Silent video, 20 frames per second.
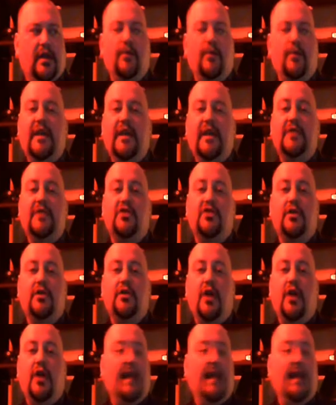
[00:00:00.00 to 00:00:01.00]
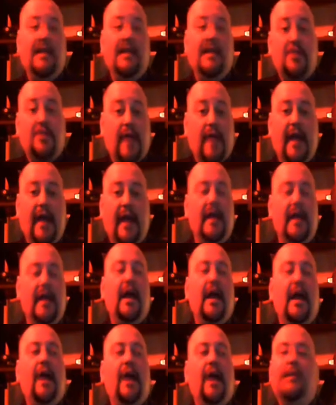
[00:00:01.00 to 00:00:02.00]
and we get turned on, and that's okay.
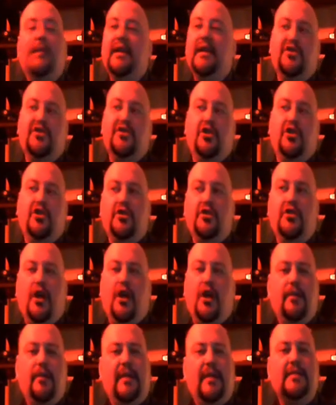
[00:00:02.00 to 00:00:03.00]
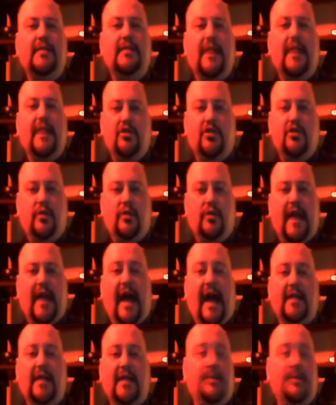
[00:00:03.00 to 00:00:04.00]
And we get turned on by sexual
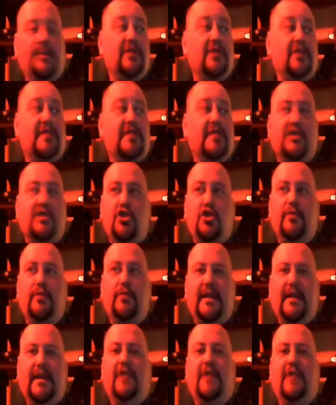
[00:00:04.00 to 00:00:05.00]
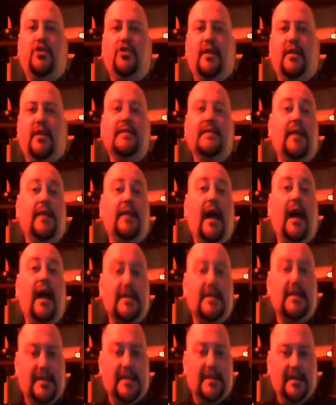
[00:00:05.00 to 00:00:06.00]
acts because that's human nature. It's
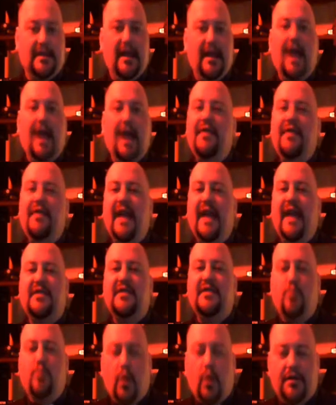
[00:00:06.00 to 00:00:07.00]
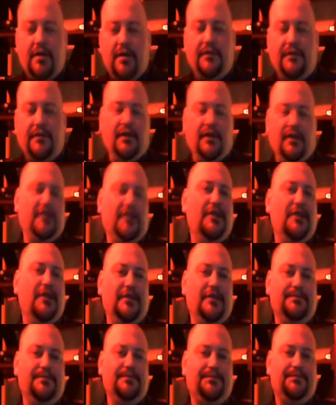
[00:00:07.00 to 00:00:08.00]
lust, and that's wonderful and
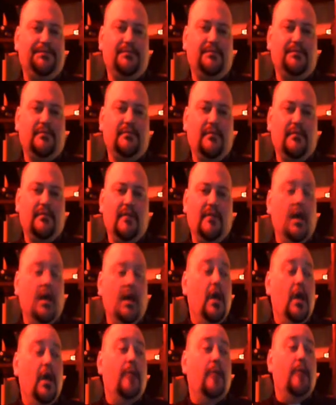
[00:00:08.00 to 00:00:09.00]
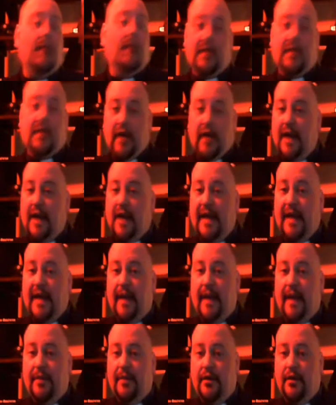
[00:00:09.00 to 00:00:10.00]
good. But
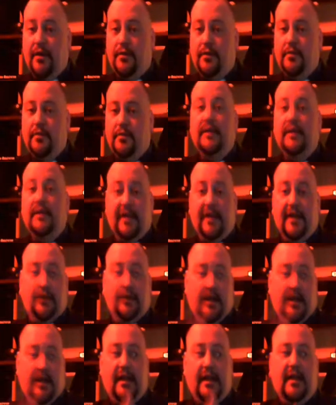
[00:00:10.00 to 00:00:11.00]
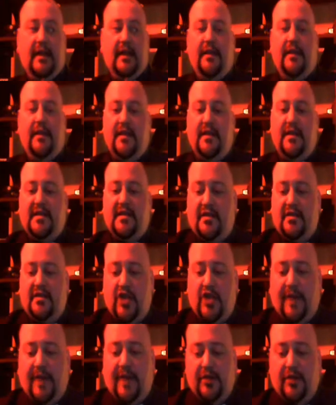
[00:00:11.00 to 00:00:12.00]
goddamn you, literally in this
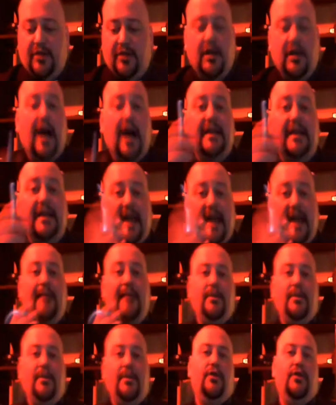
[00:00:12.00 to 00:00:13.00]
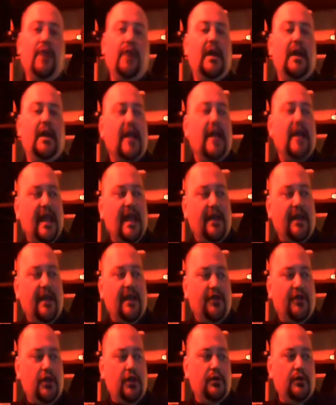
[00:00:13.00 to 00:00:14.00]
chapter, goddamn you,
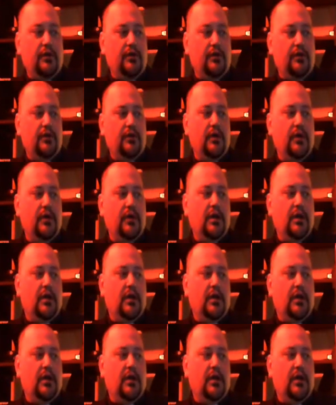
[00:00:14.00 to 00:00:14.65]
if you,